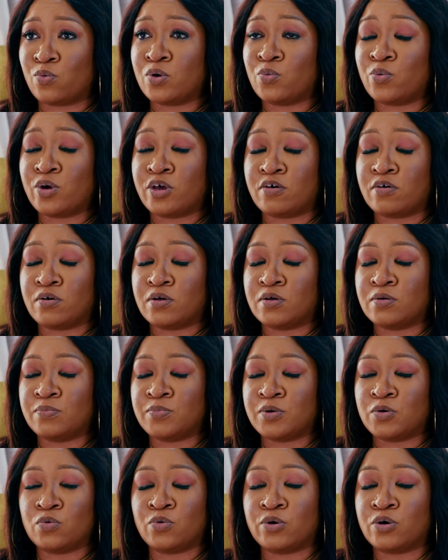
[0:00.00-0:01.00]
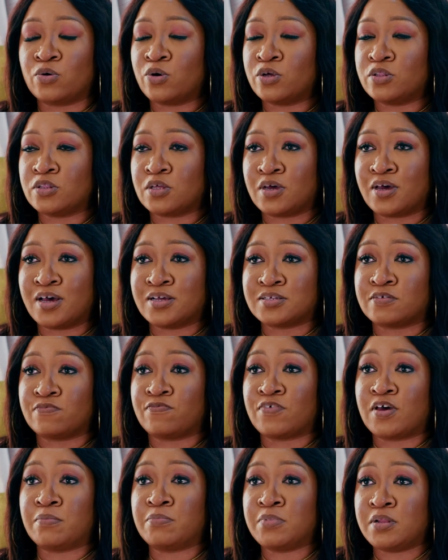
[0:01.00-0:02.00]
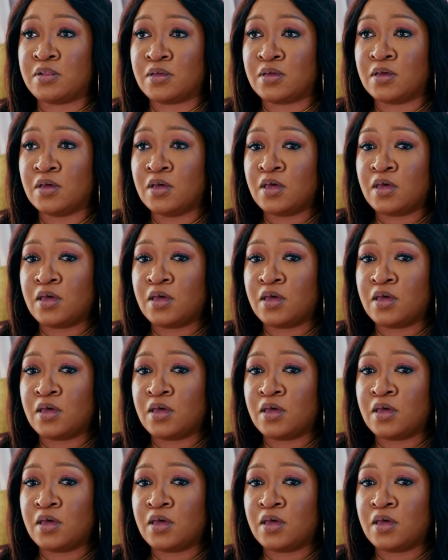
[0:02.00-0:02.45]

We were going there as a family,